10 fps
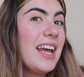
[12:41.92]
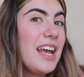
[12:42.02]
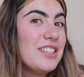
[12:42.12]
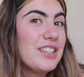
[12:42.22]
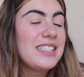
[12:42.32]

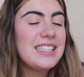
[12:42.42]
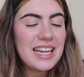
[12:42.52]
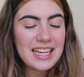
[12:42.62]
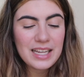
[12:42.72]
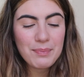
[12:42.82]
It just
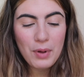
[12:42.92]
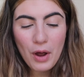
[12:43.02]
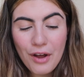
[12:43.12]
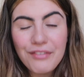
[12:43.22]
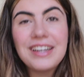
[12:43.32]
is a
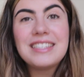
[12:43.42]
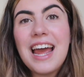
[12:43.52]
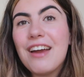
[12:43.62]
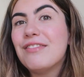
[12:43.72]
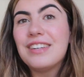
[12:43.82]
perfect
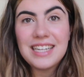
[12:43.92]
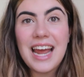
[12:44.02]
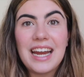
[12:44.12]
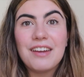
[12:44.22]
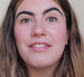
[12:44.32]

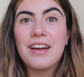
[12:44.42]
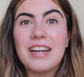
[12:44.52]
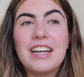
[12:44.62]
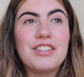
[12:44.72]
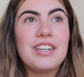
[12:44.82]
everyday
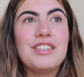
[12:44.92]
foundation.